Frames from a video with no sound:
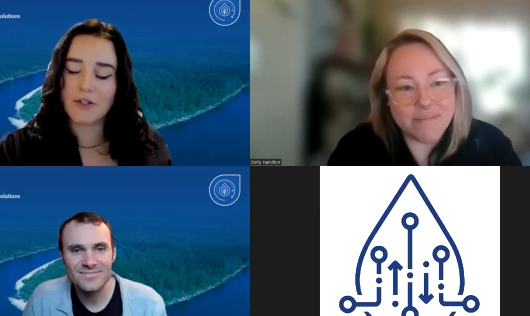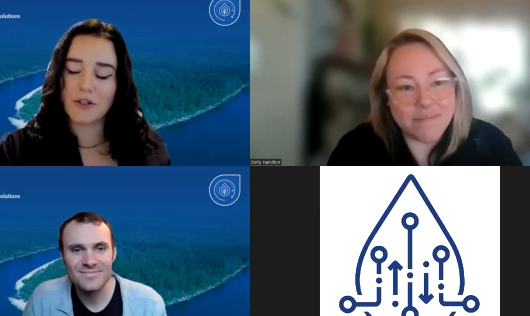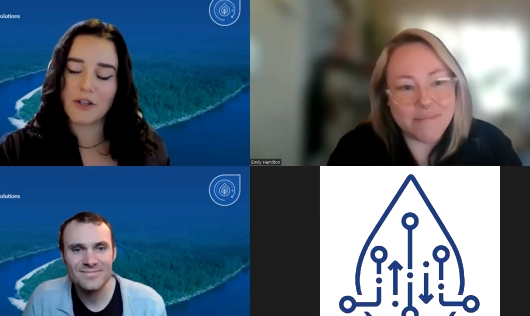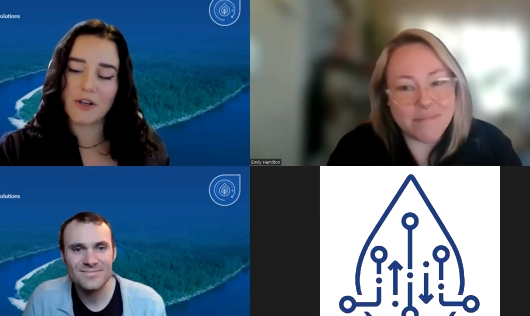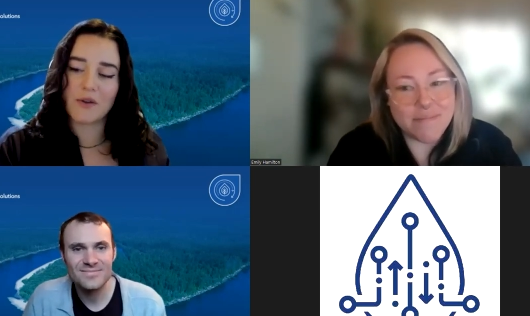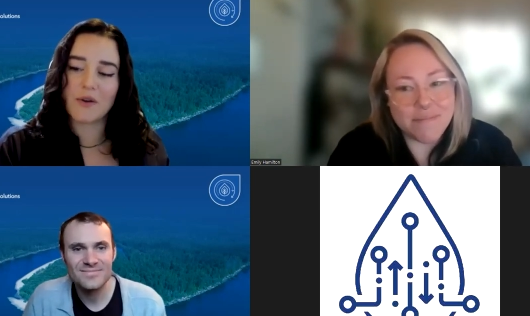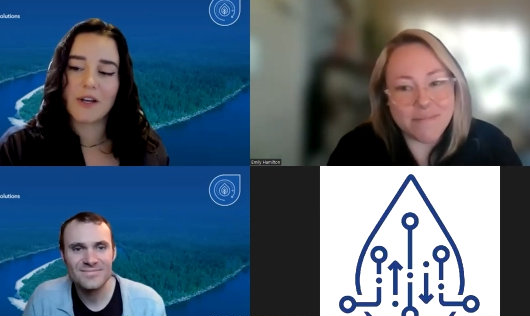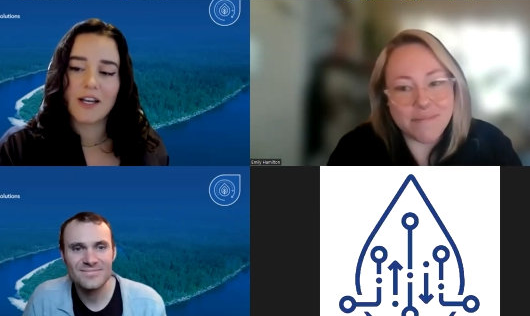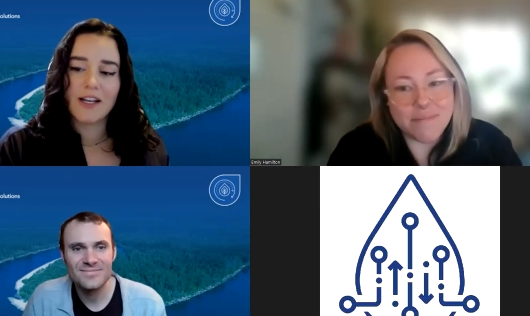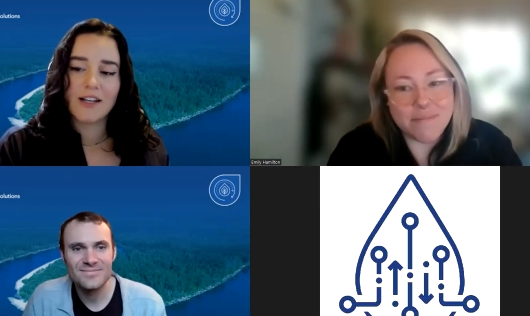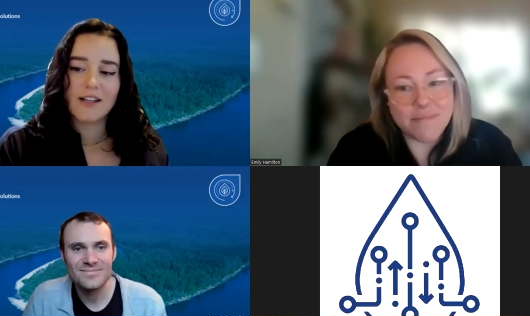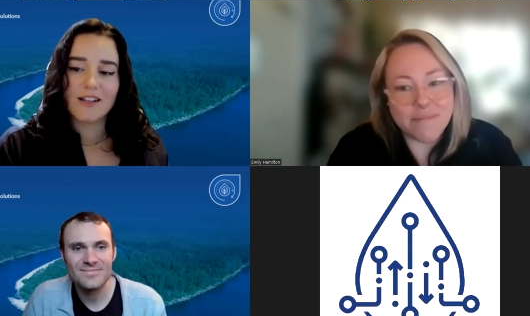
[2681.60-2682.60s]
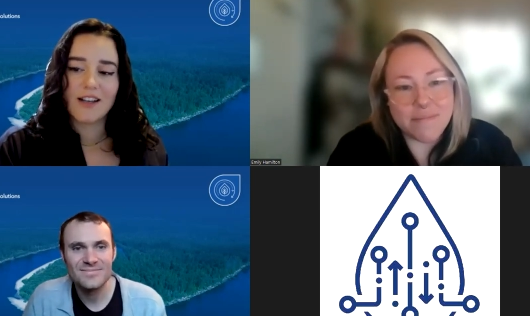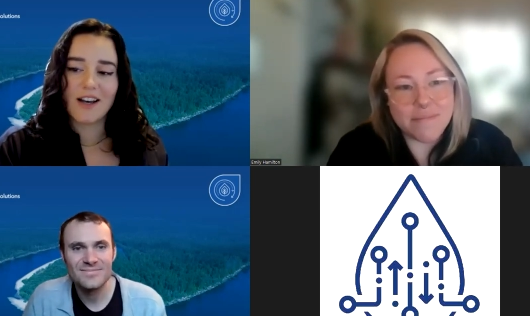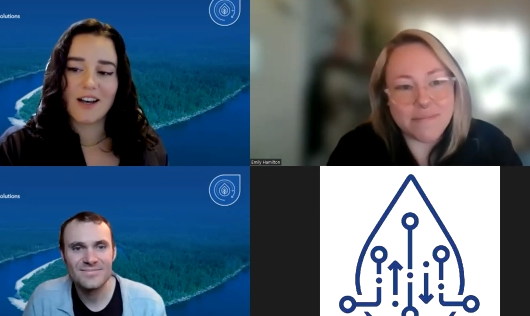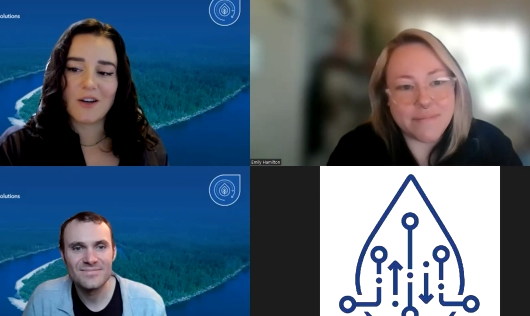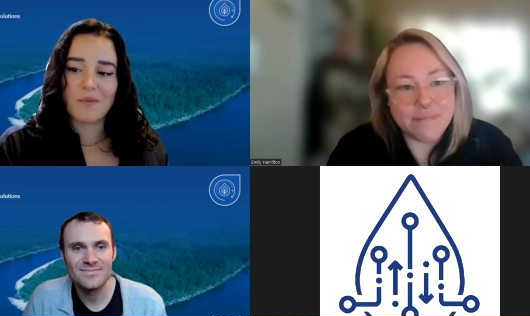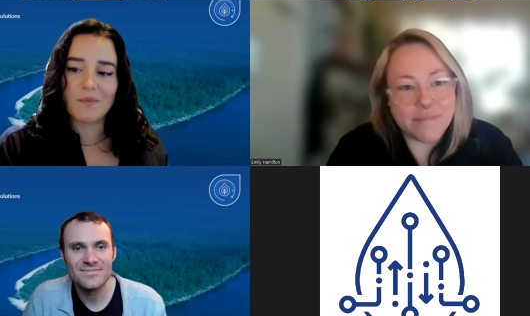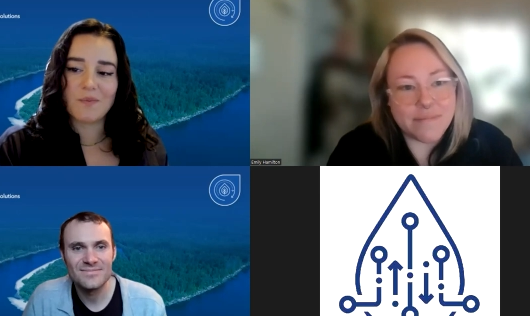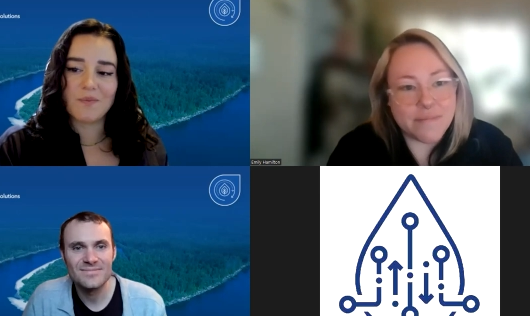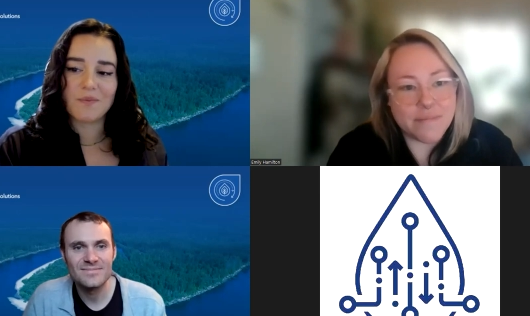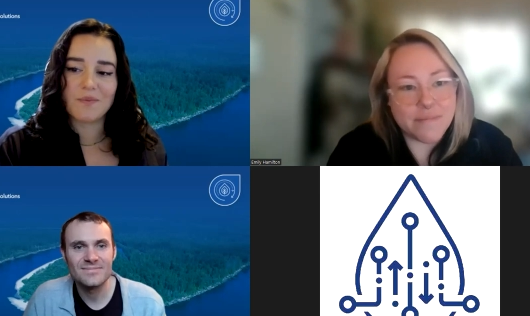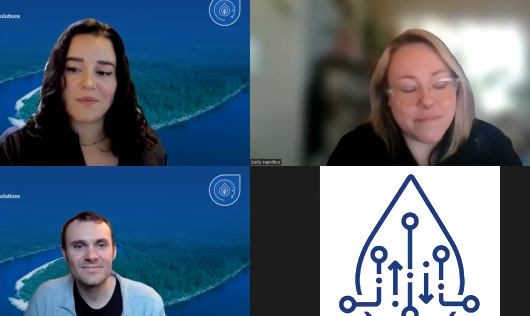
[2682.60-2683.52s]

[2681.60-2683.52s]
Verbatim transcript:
Speaker 1: sure though.